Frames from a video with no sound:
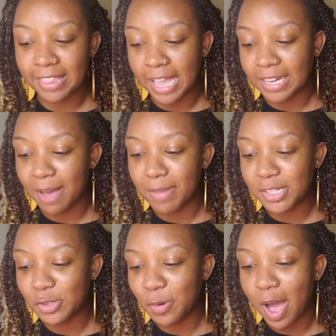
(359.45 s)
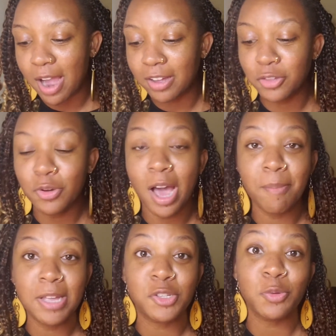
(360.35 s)
Like come as you are, you
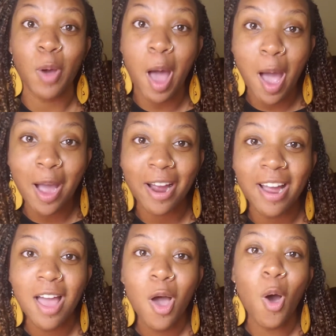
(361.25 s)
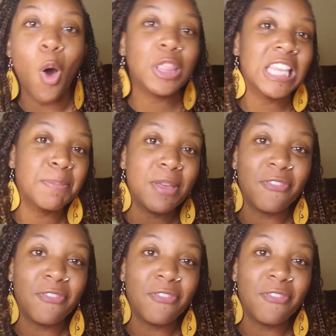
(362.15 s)
come as you are, only to be